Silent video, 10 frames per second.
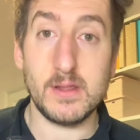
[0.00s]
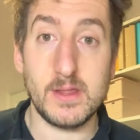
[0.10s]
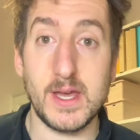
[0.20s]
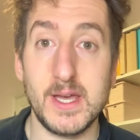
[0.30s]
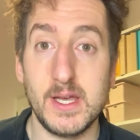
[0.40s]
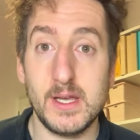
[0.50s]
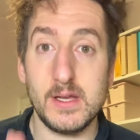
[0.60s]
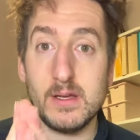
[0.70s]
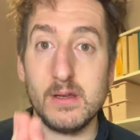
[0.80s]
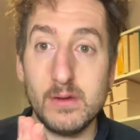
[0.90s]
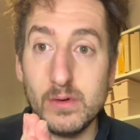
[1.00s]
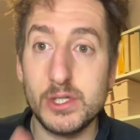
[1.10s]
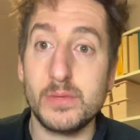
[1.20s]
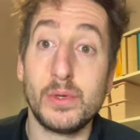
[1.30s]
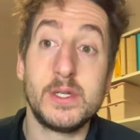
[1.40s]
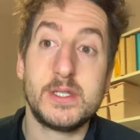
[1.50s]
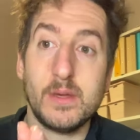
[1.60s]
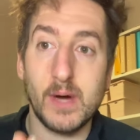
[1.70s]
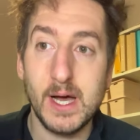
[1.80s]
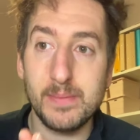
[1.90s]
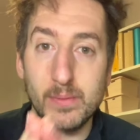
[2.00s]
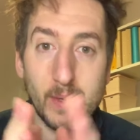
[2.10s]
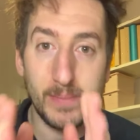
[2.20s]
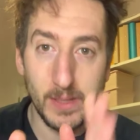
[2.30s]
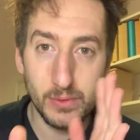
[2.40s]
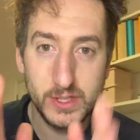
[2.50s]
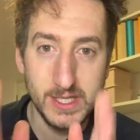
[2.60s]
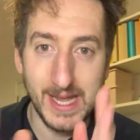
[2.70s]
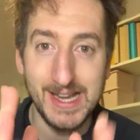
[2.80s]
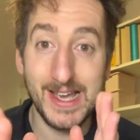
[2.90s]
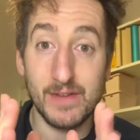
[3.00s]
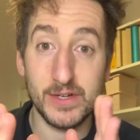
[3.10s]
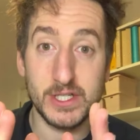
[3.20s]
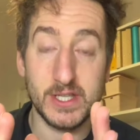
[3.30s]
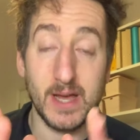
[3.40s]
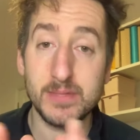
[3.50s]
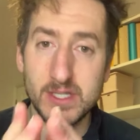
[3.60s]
they just wanted to see what happened when people's daily average steps,